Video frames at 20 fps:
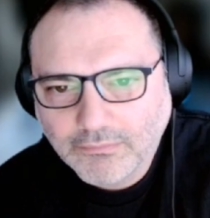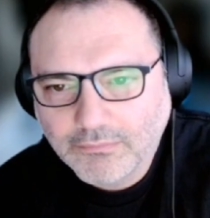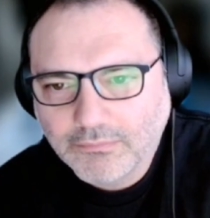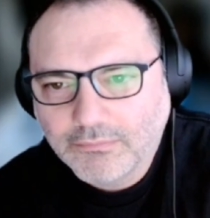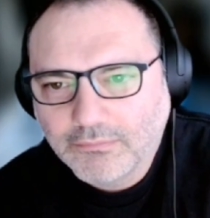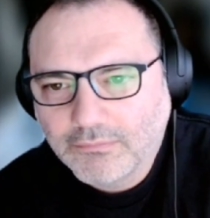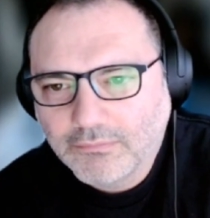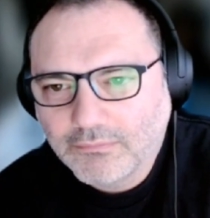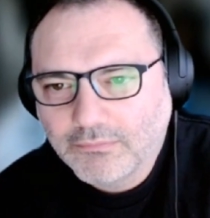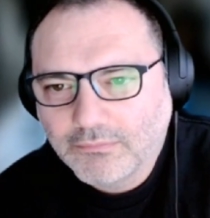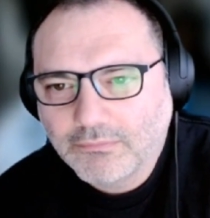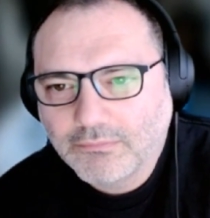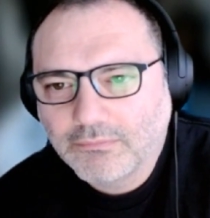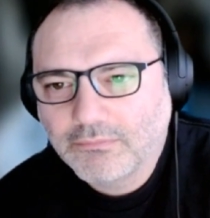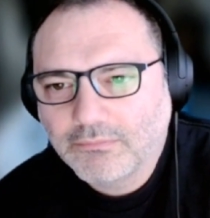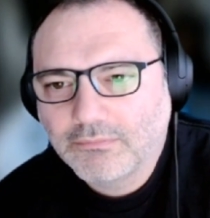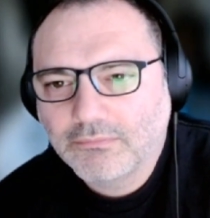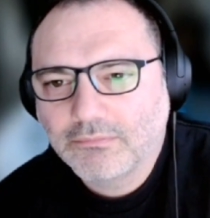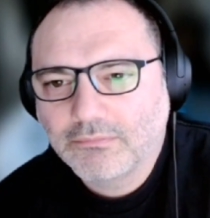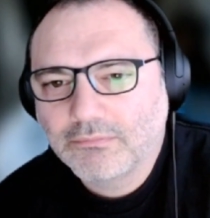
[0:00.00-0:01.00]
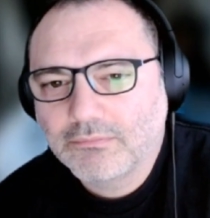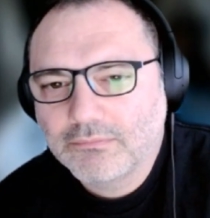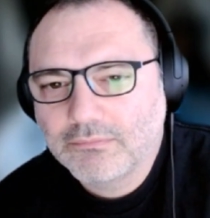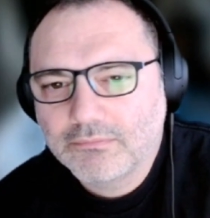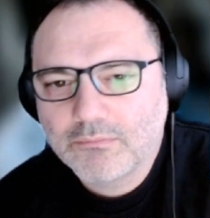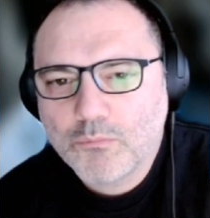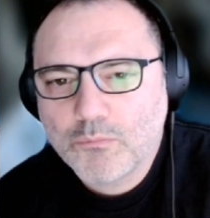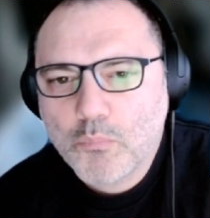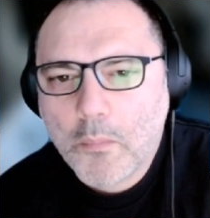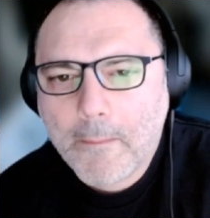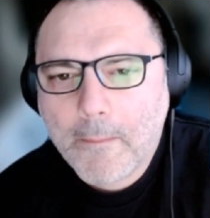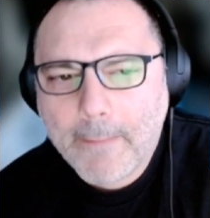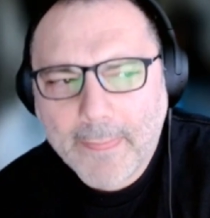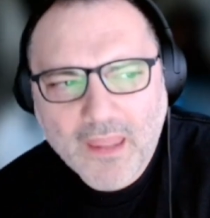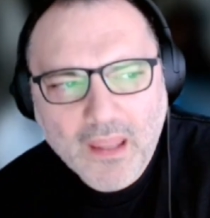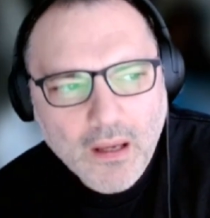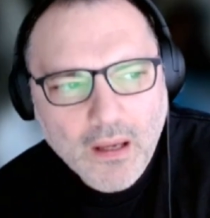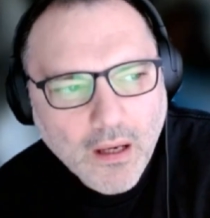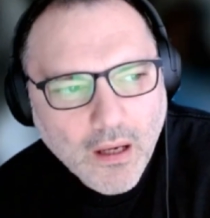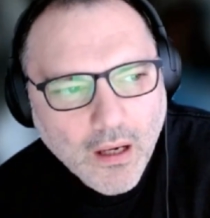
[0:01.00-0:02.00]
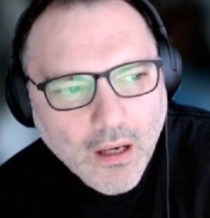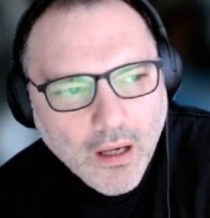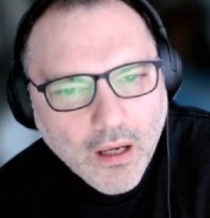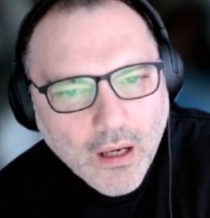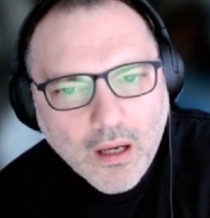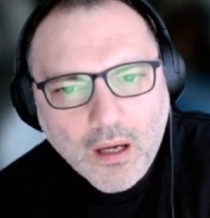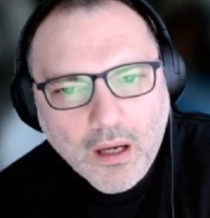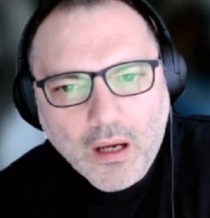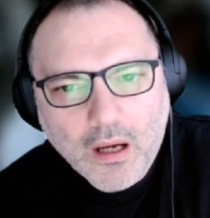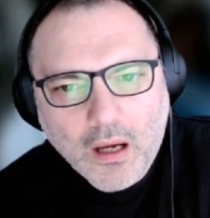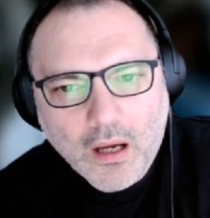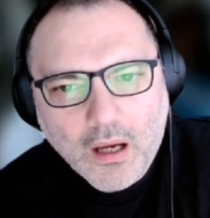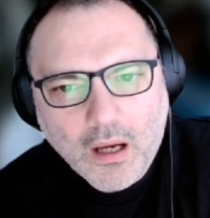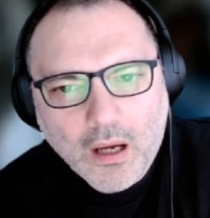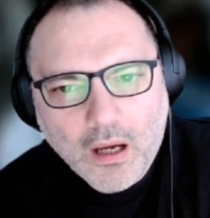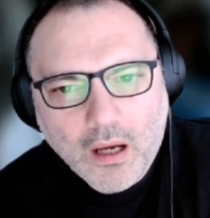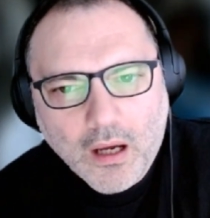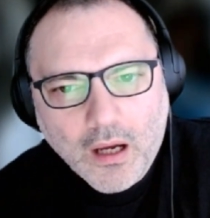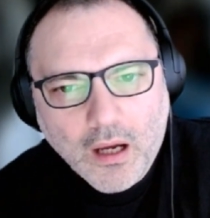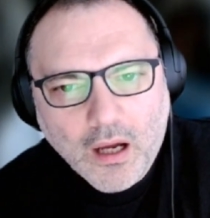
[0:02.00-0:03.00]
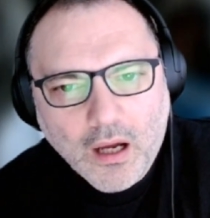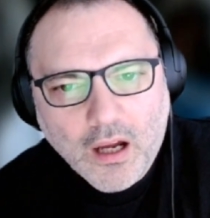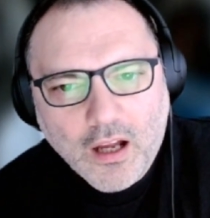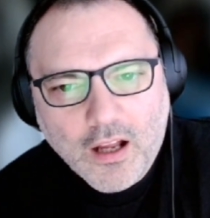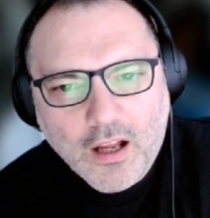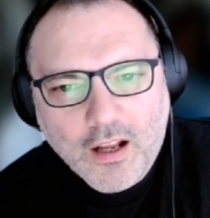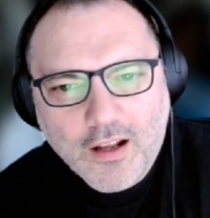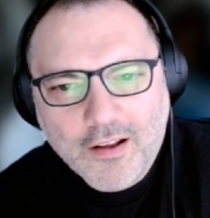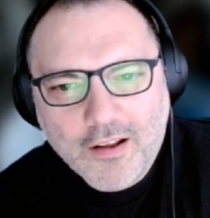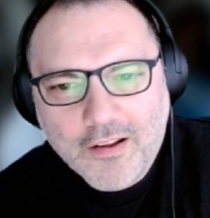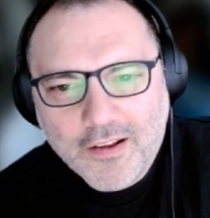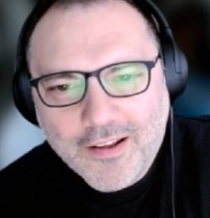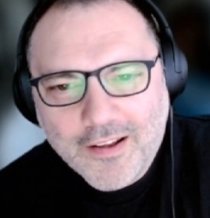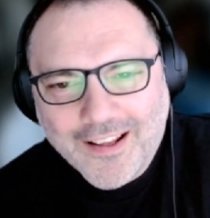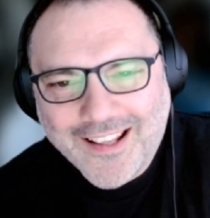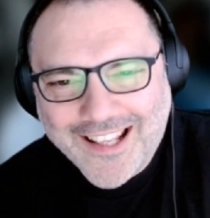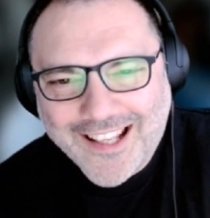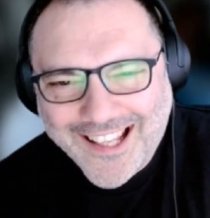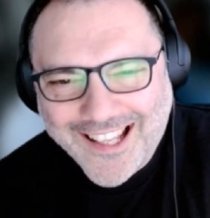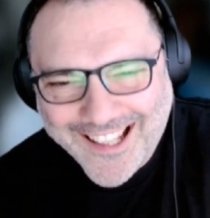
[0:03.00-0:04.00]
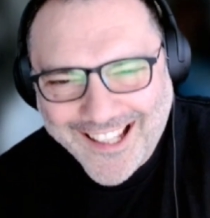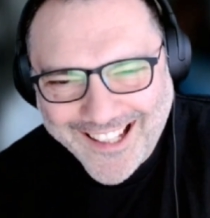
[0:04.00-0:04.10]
(not speaking)